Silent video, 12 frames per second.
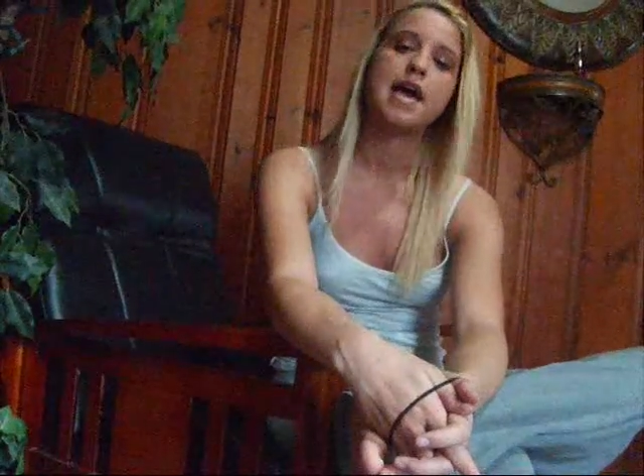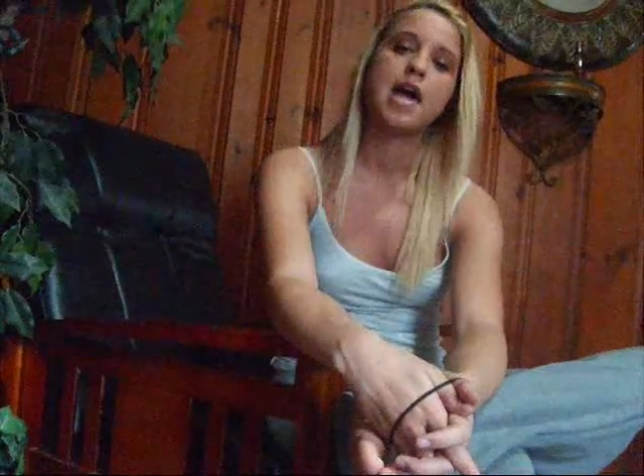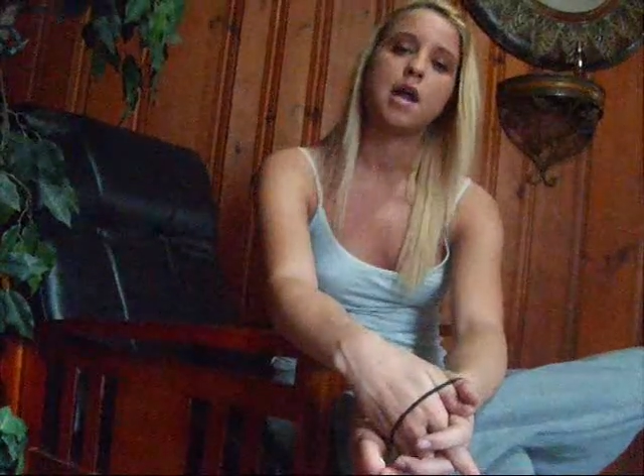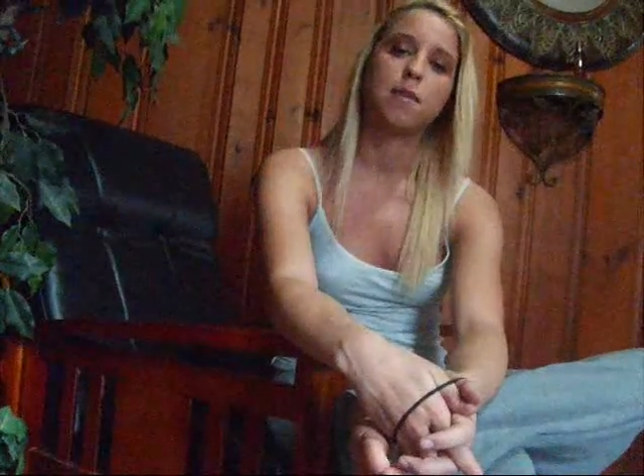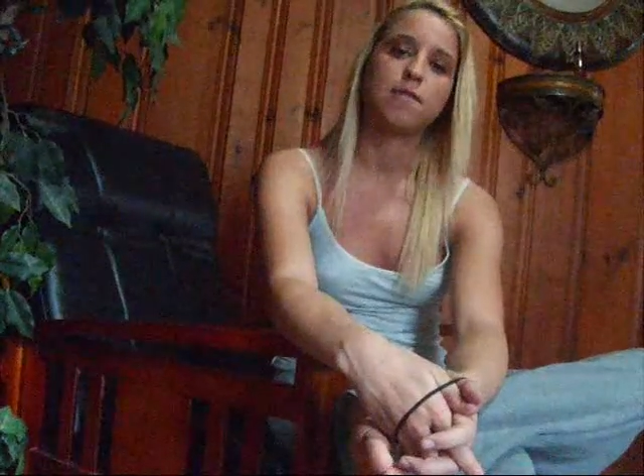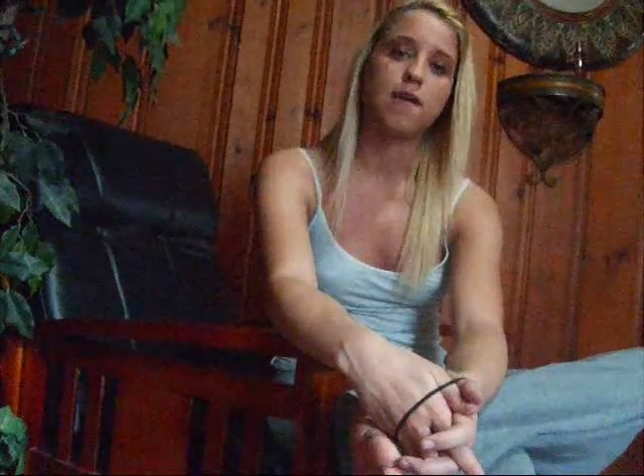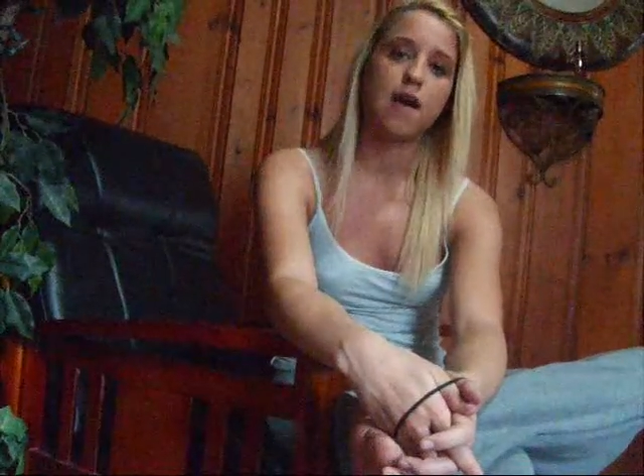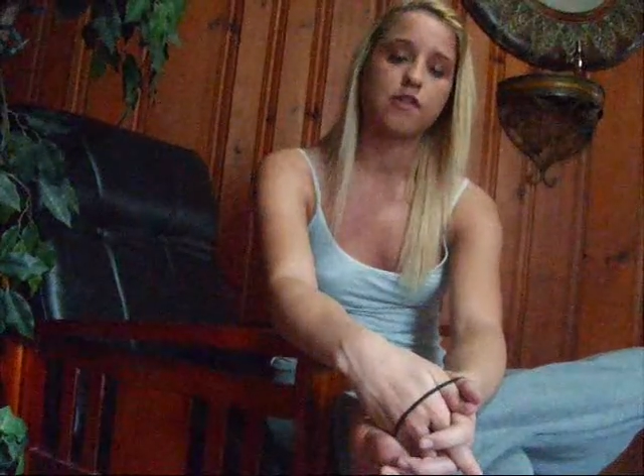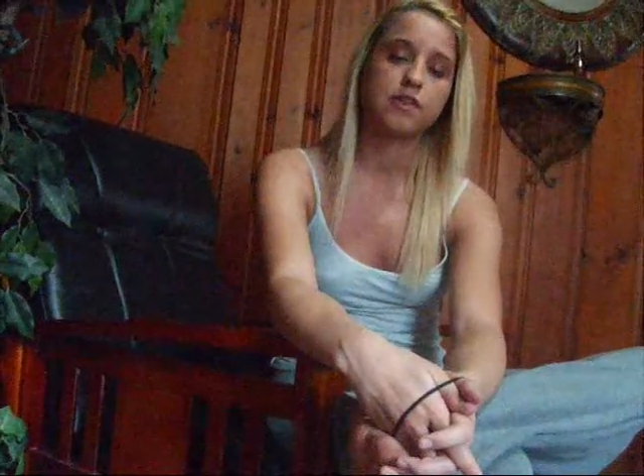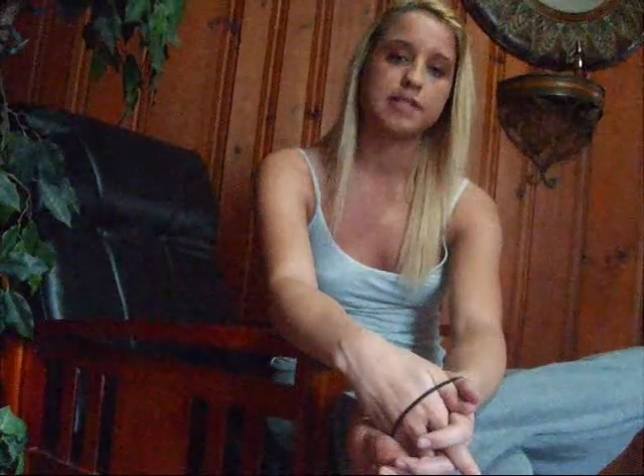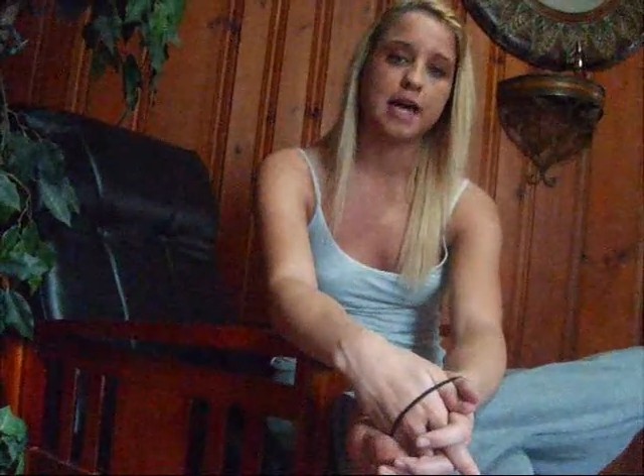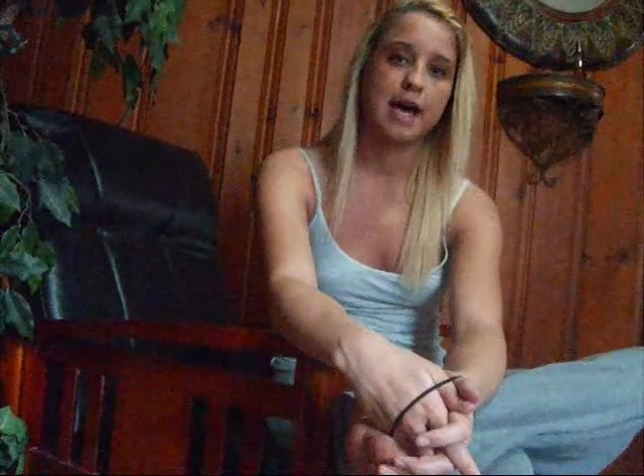And on my
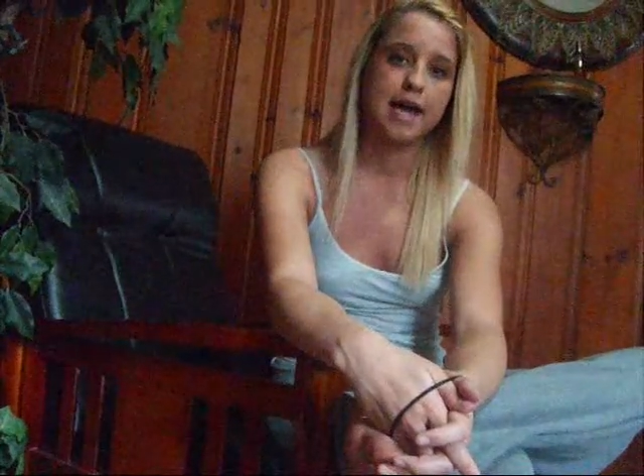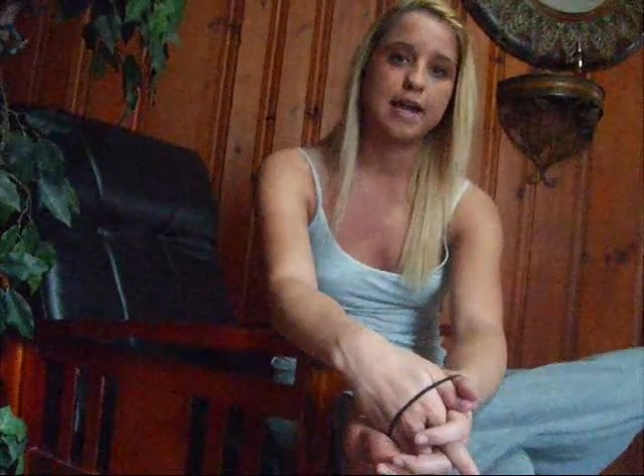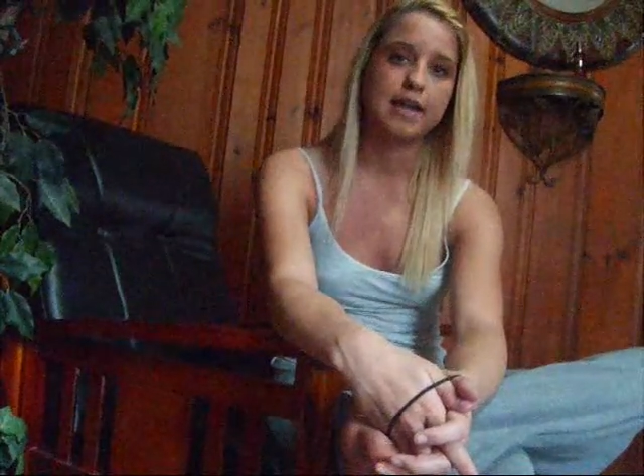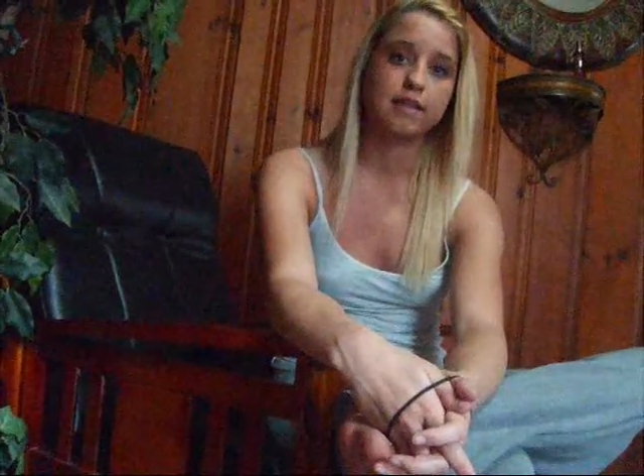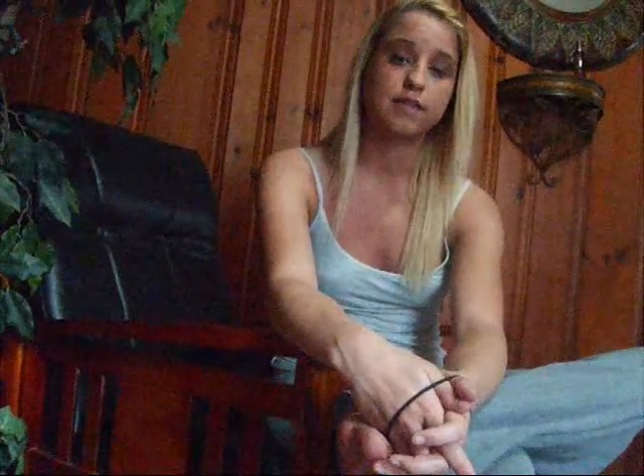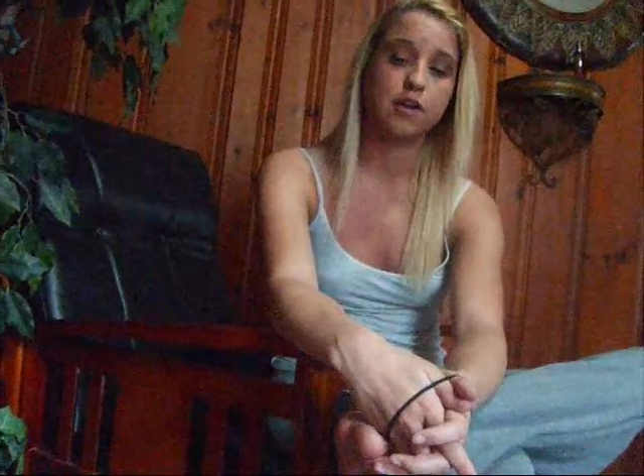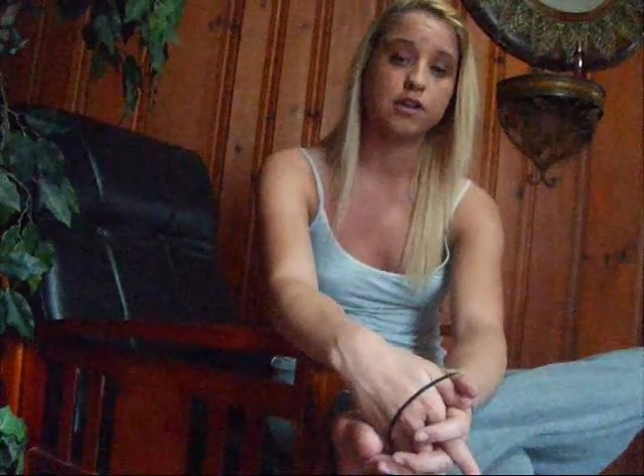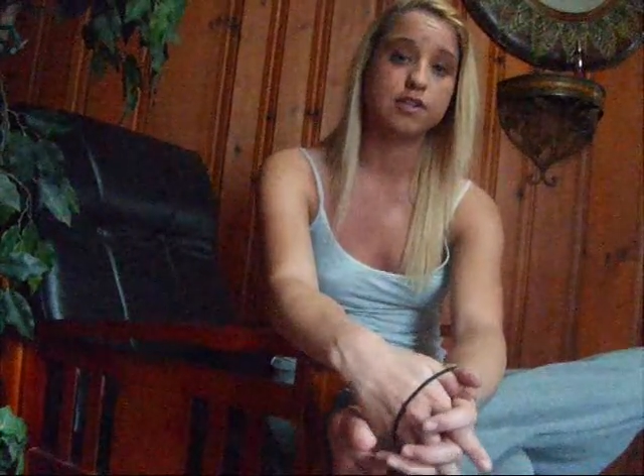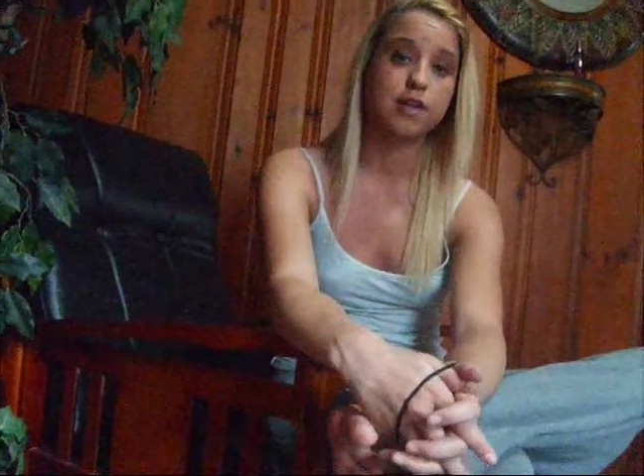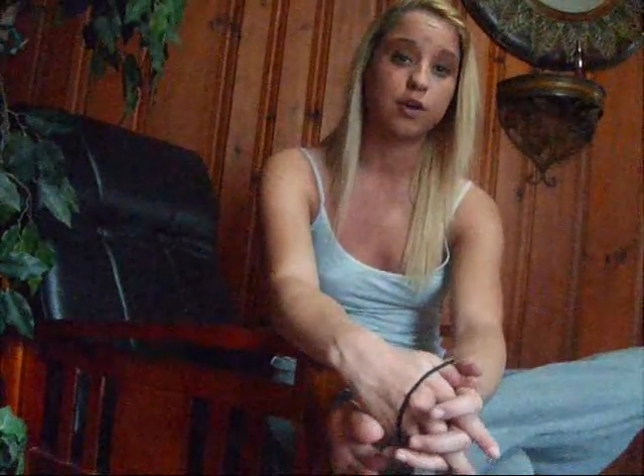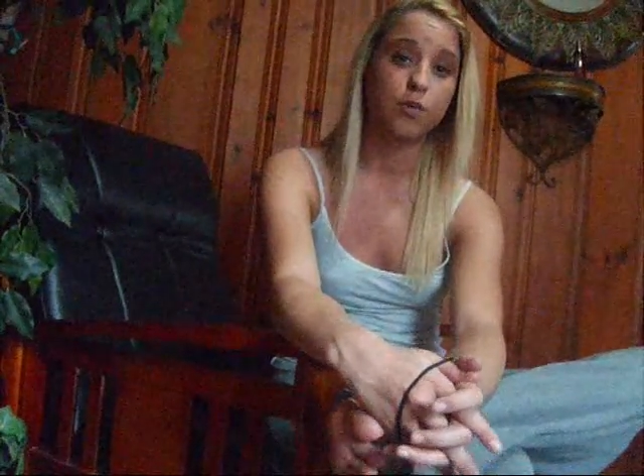father's side, there's